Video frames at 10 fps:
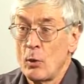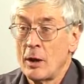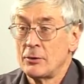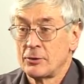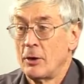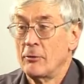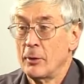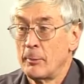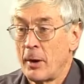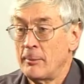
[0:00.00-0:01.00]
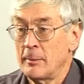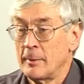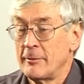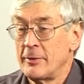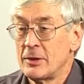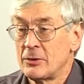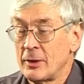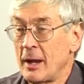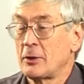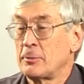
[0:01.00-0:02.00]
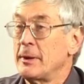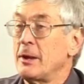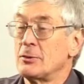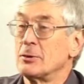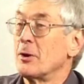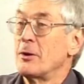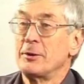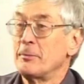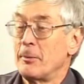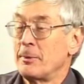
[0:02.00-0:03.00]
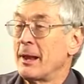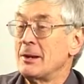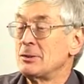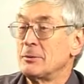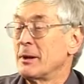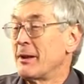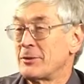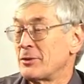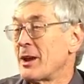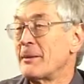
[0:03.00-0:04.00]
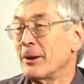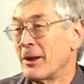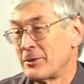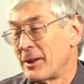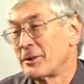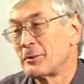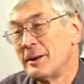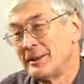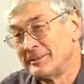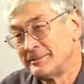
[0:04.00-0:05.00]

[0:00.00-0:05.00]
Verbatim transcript: won't solve the problem of this exponential growth in population. We'll have to stabilise that as well.